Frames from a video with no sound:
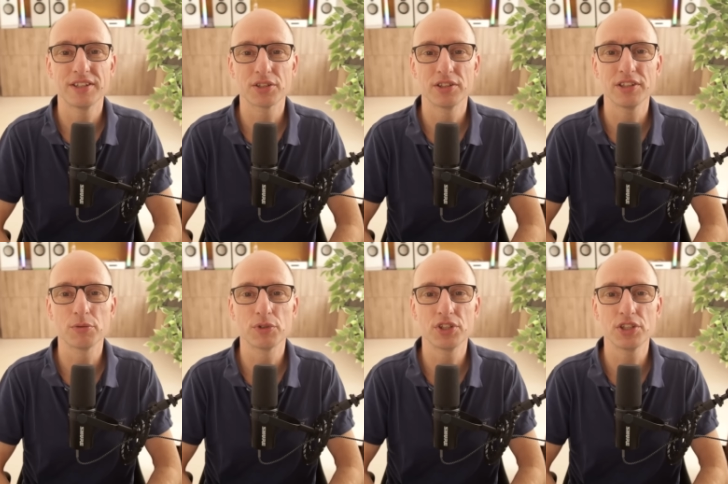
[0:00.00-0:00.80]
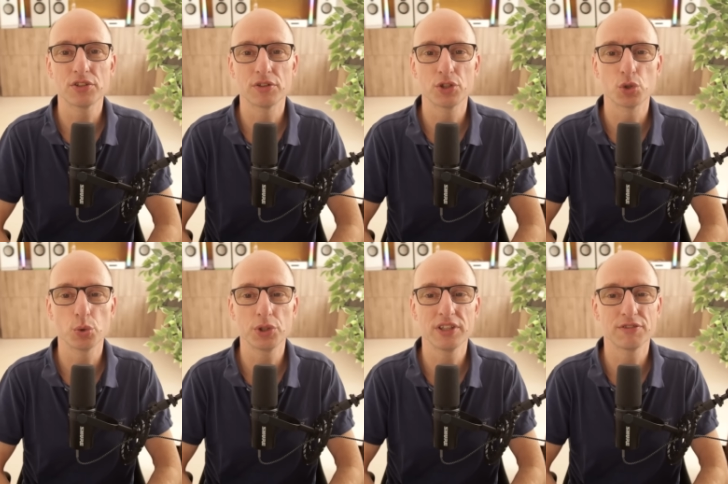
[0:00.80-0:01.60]
There's another resistor
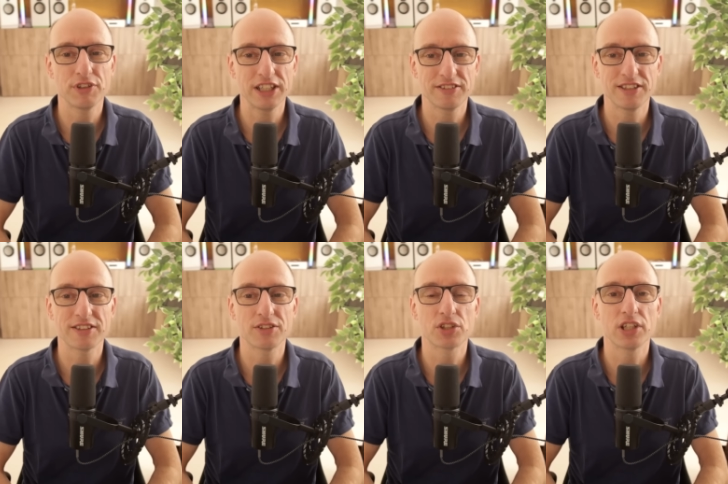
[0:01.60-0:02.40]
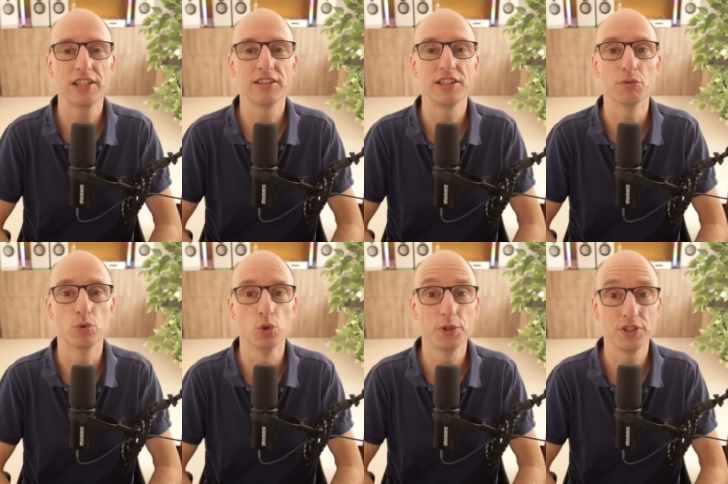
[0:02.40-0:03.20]
distortion effect that can silently
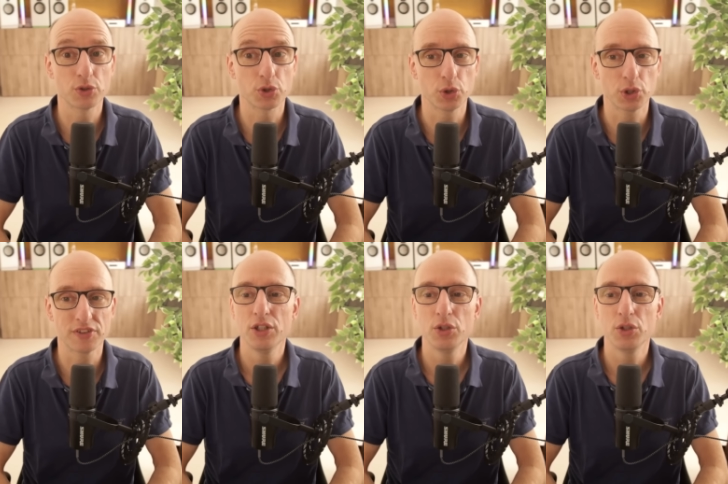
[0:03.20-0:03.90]
ruin your circuit.